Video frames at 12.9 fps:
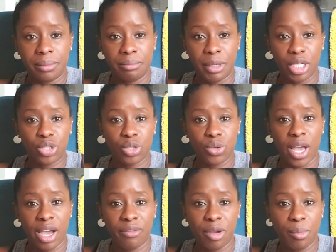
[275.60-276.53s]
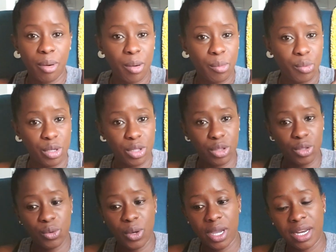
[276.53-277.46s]
make sure you have your pump with
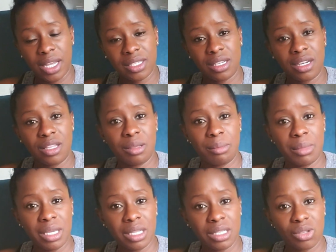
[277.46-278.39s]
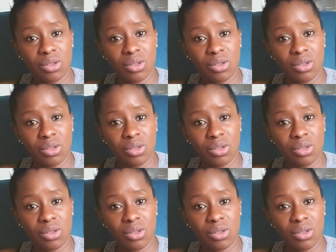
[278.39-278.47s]
you, and that's another means.